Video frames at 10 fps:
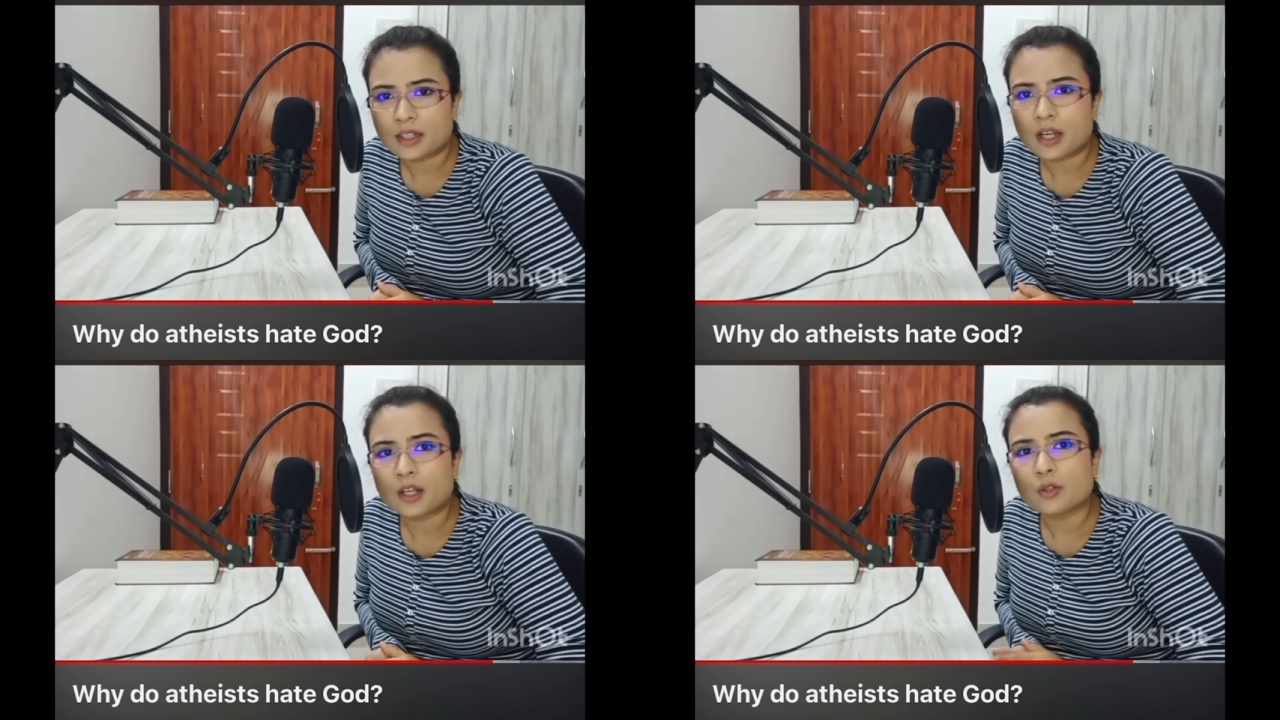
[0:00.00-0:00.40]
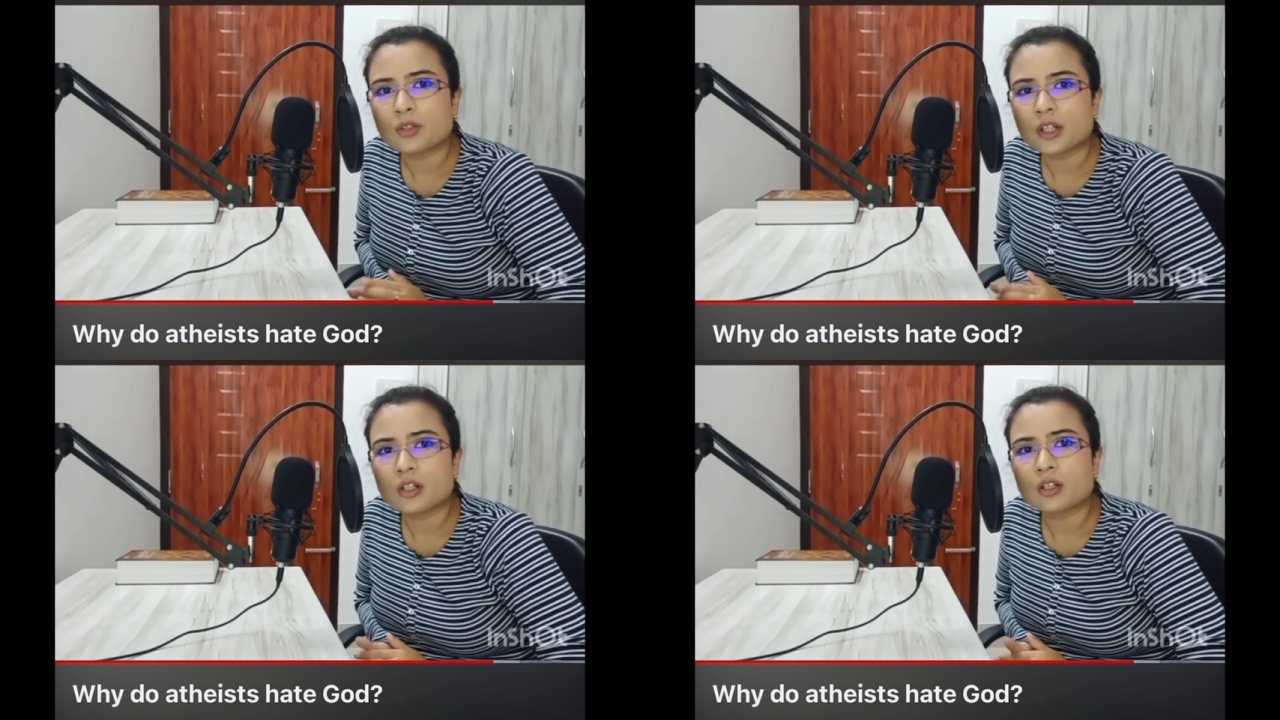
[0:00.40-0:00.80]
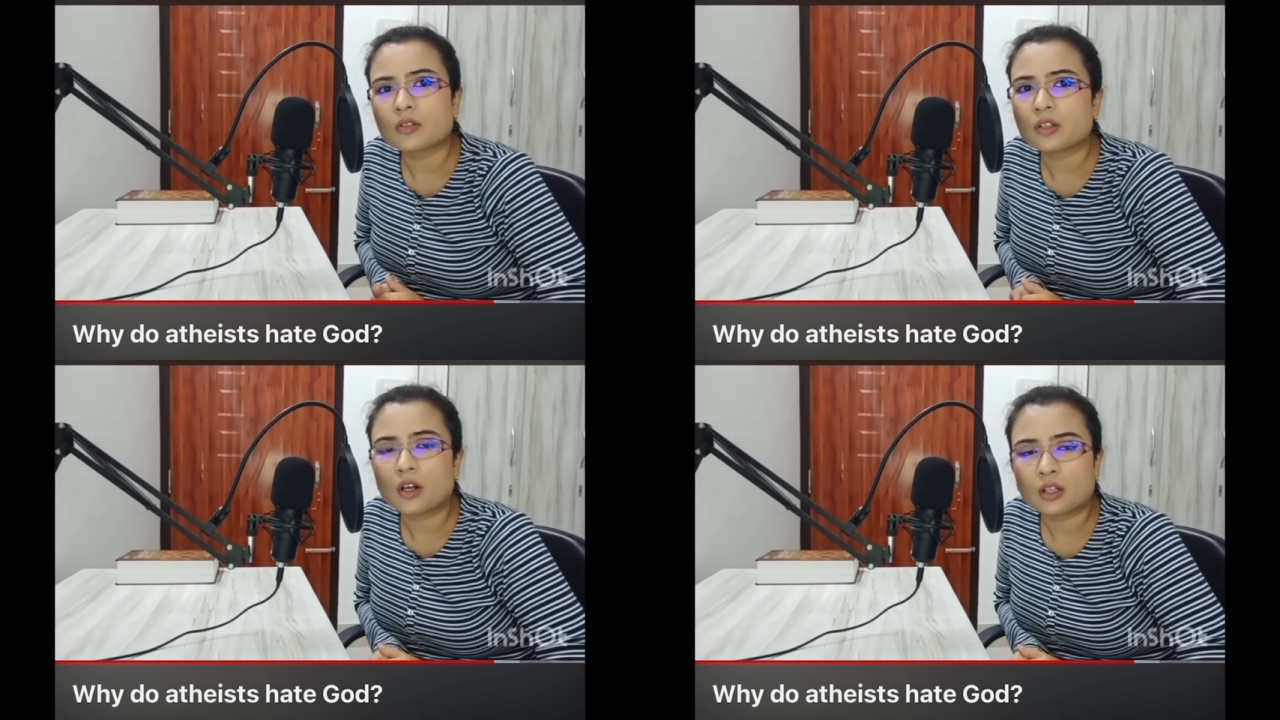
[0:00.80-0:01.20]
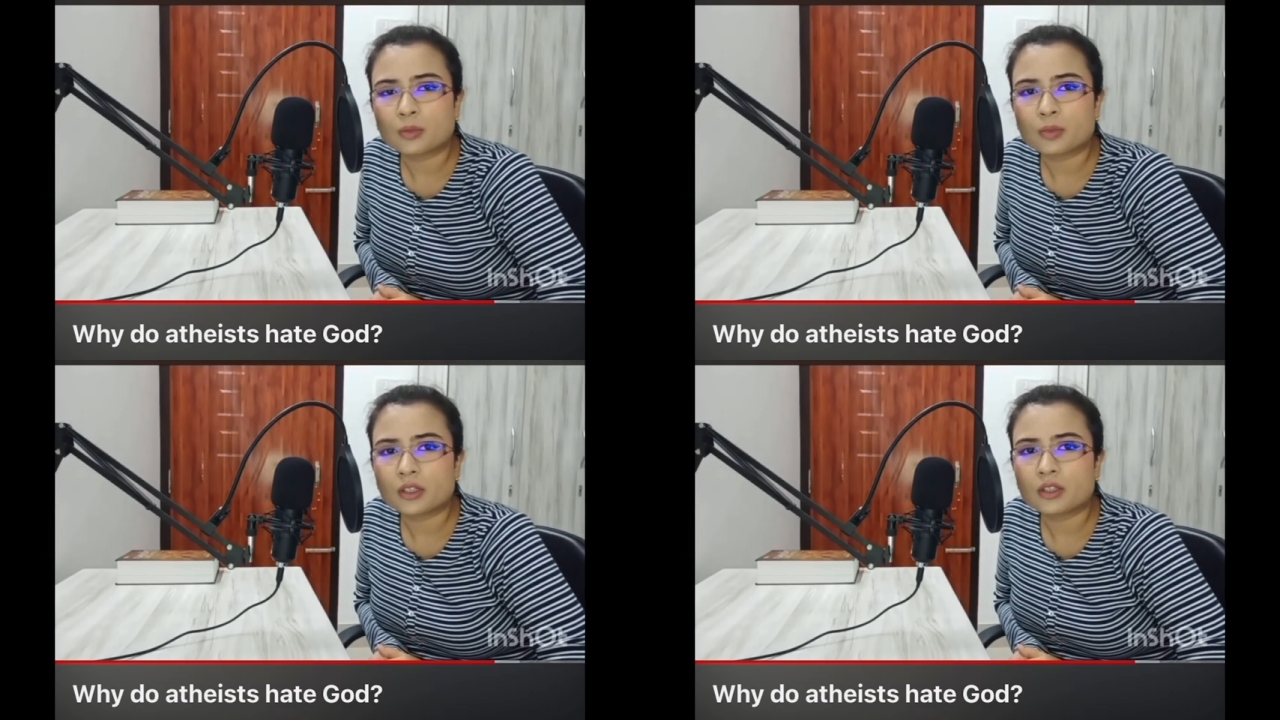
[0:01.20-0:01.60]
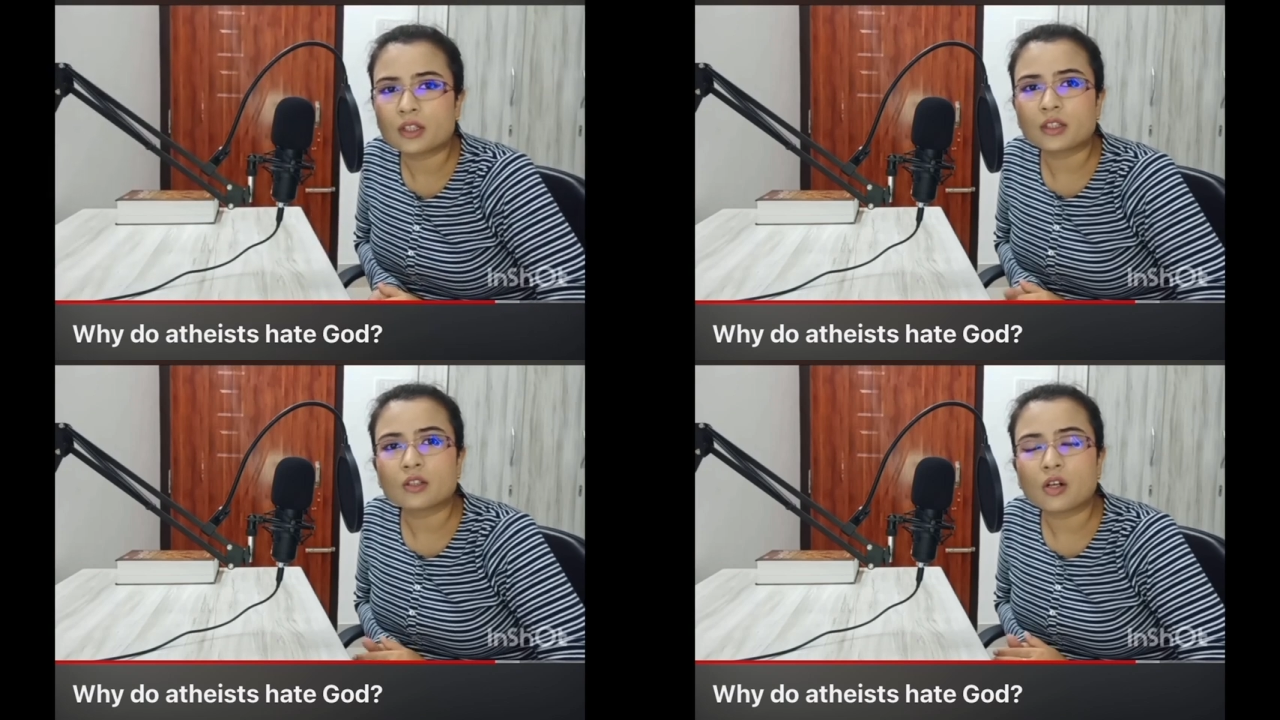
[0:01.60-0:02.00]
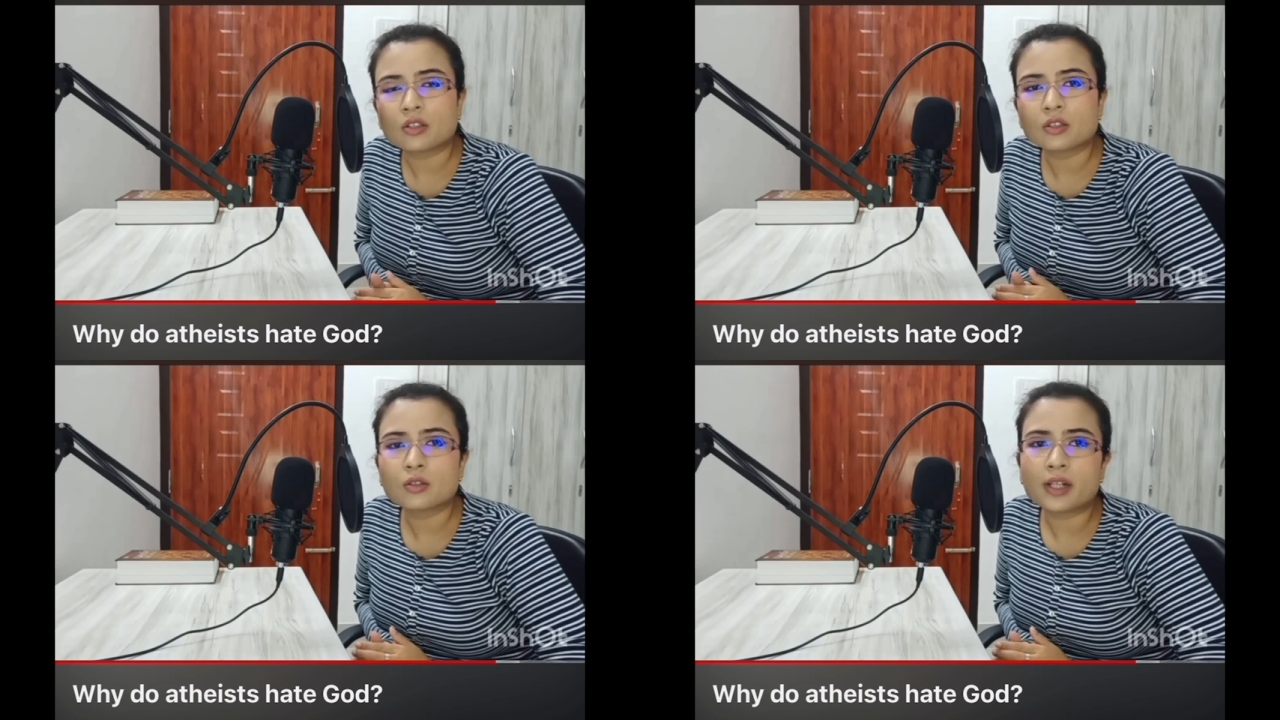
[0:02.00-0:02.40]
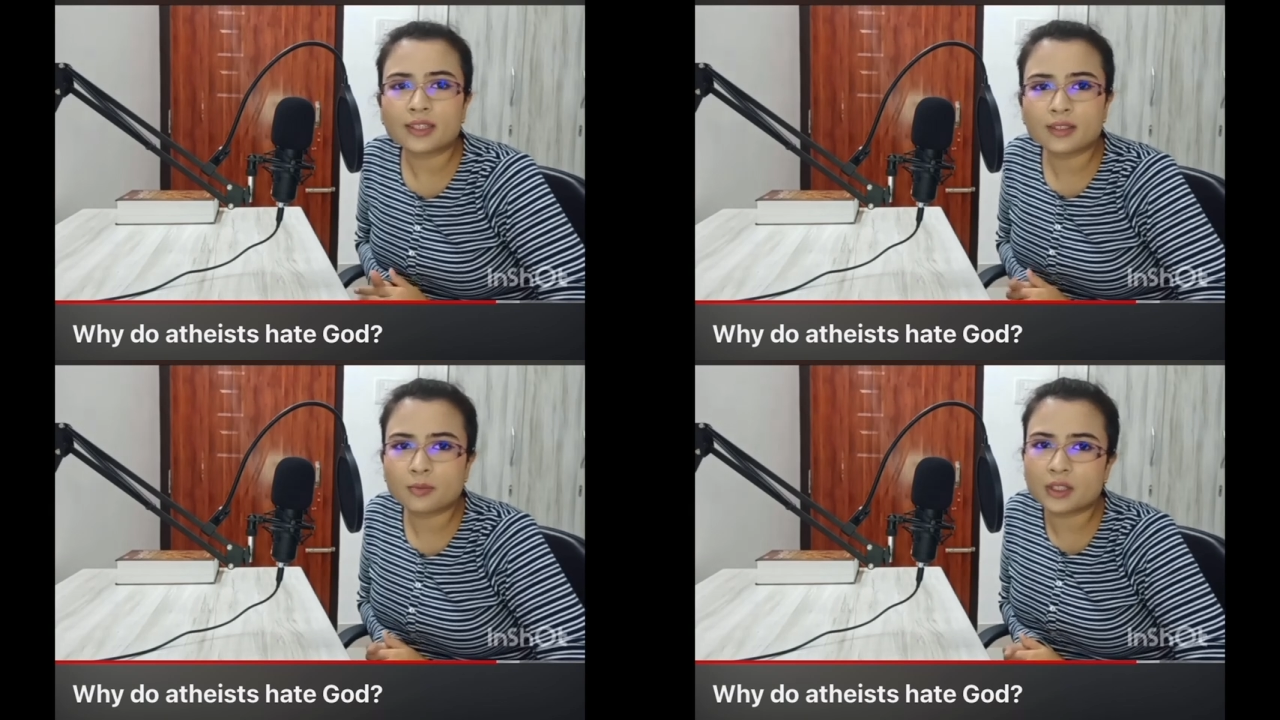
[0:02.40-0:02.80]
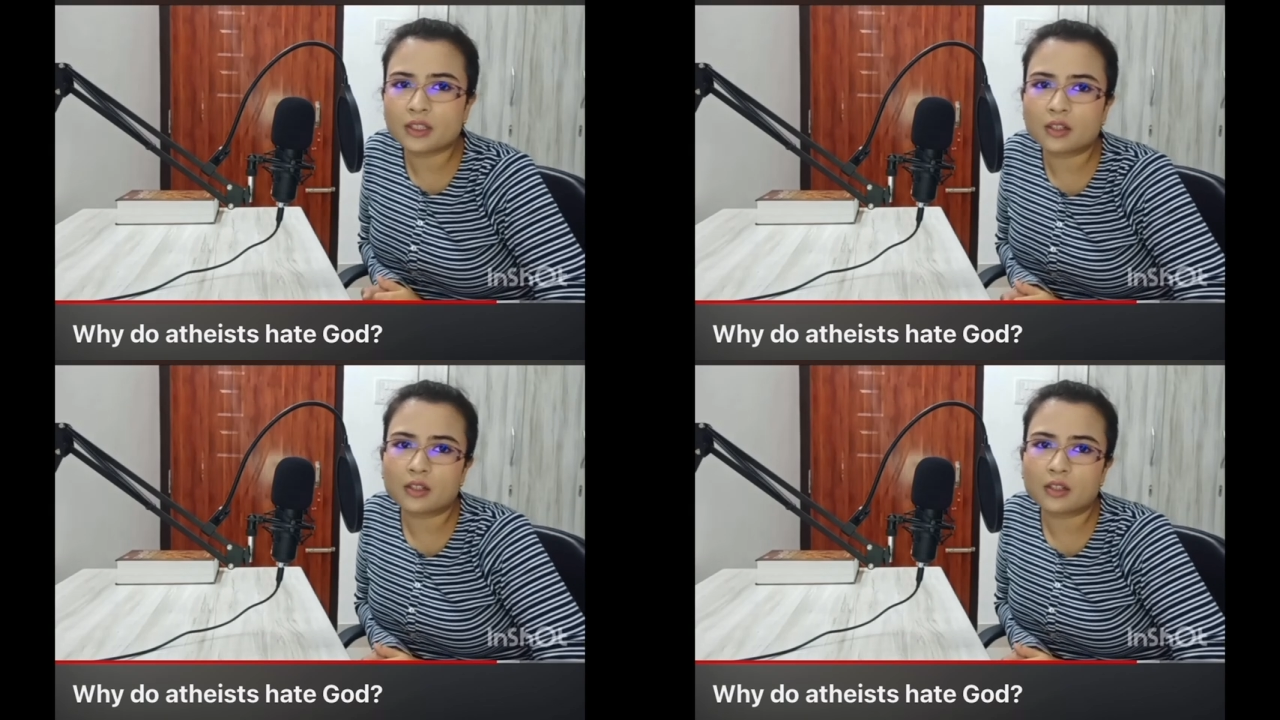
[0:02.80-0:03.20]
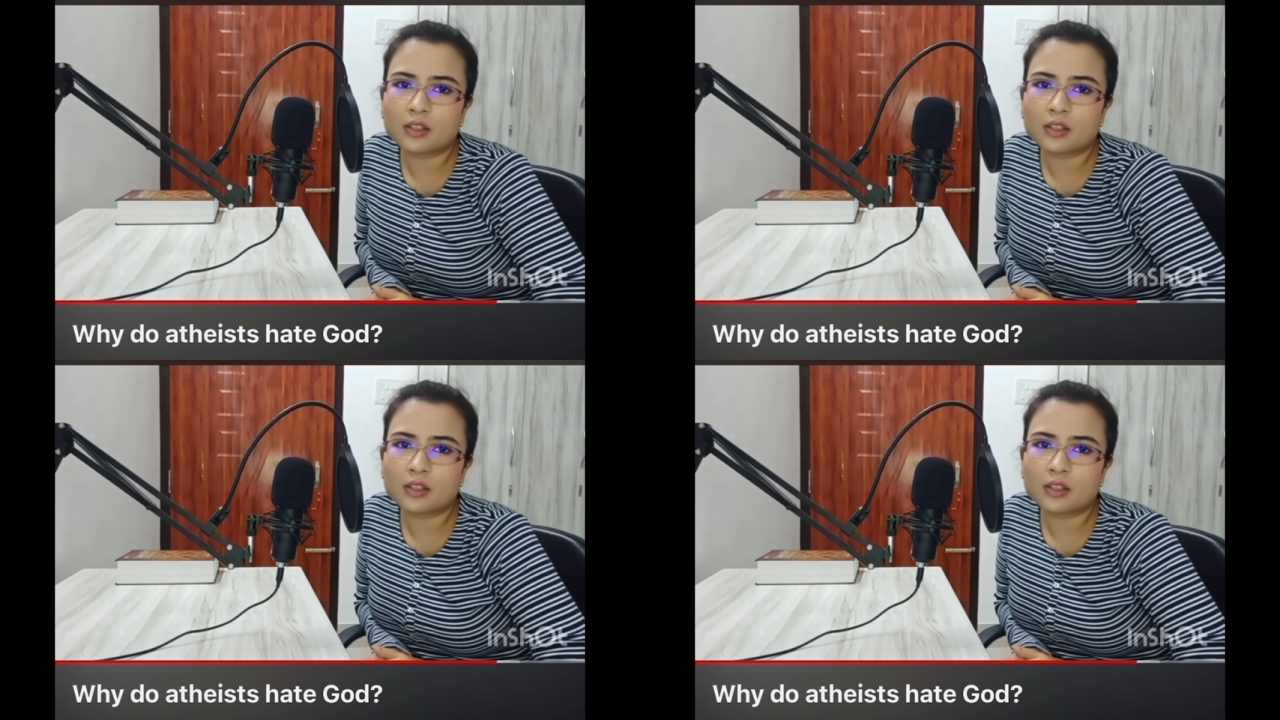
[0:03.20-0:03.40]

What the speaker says: and you take her to the hospital, and the doctor will examine her.